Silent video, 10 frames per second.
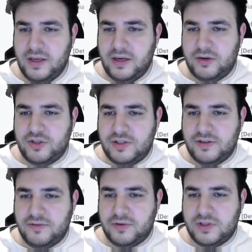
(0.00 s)
Register
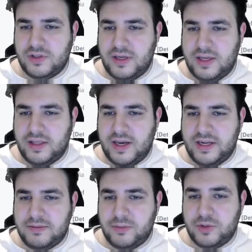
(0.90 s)
for the Alliance
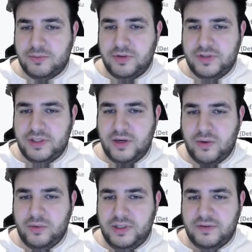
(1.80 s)
Battle was previously
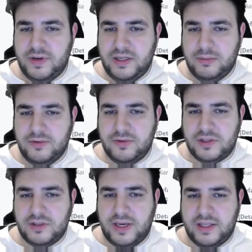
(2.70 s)
only available for
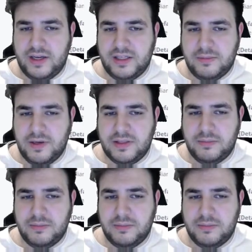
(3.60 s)
the Alliance Master,